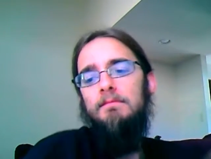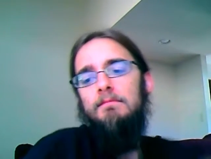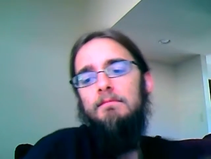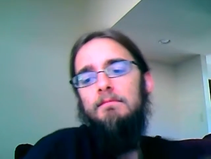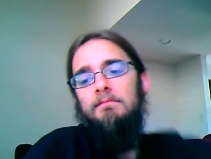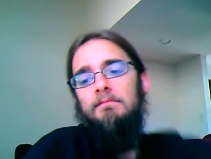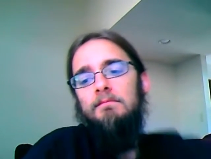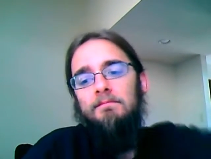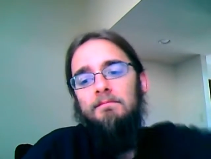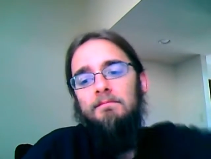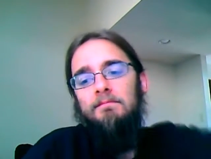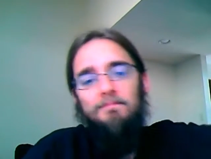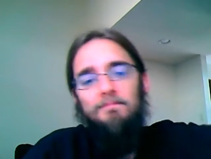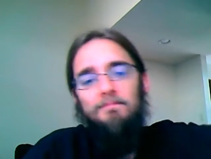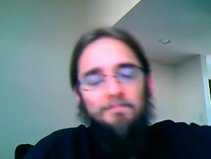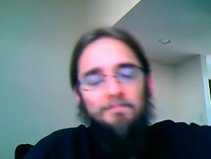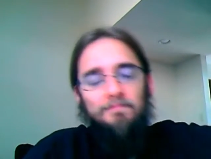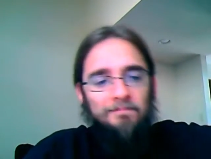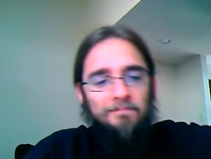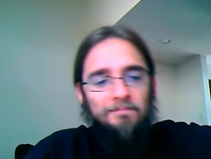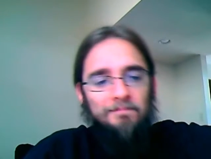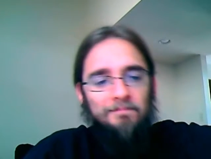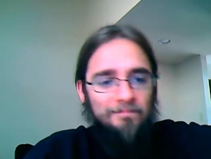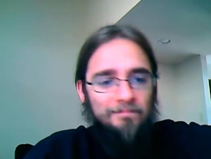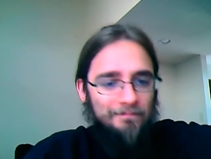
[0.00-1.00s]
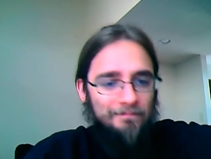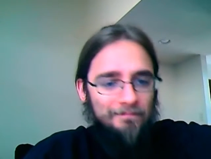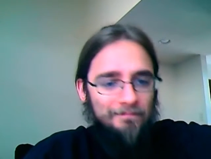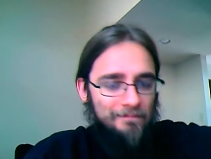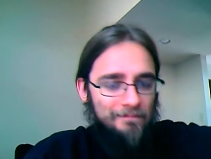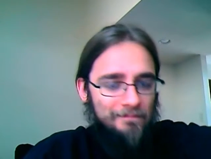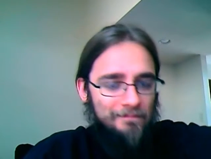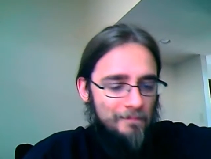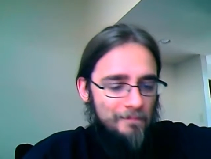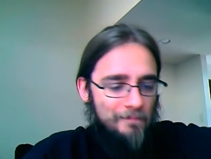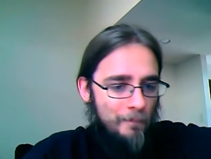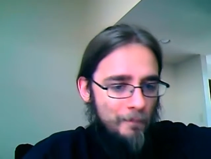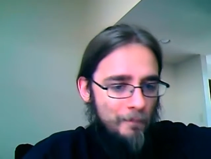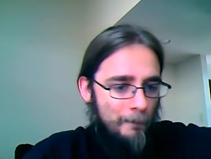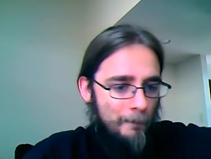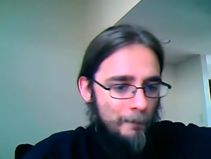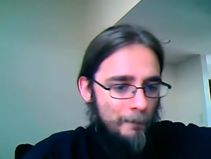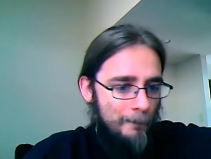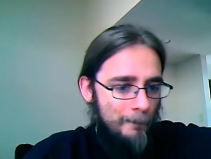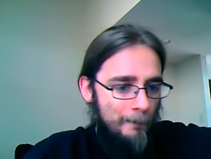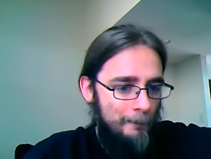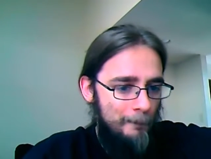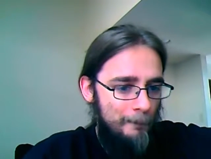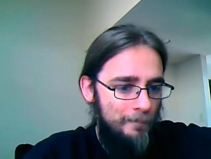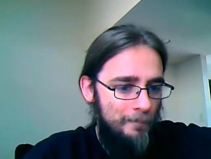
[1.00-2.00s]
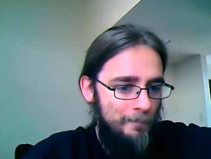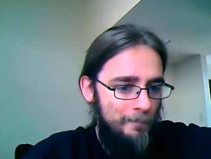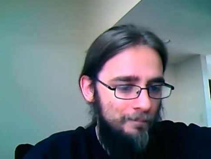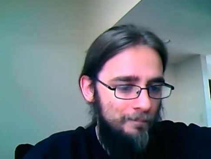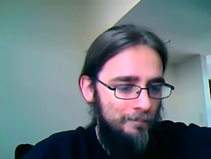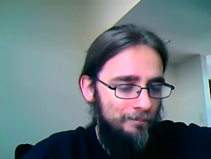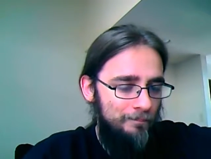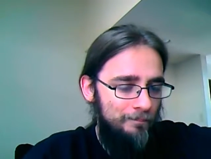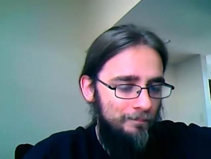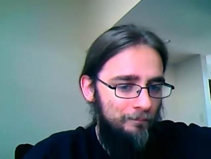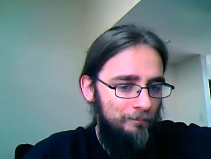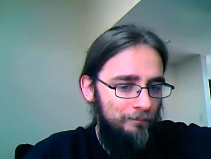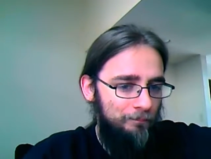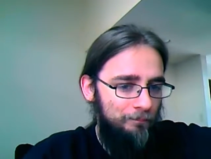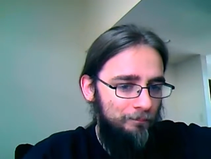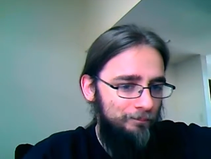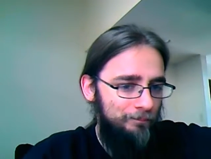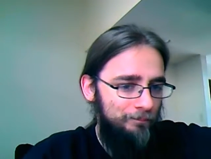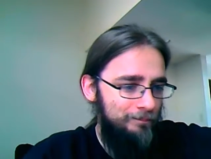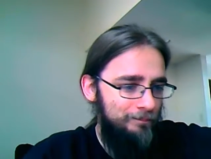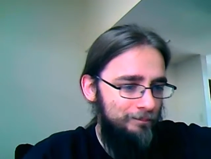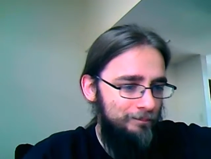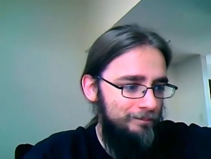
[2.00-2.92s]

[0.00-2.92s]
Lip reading: [no speech]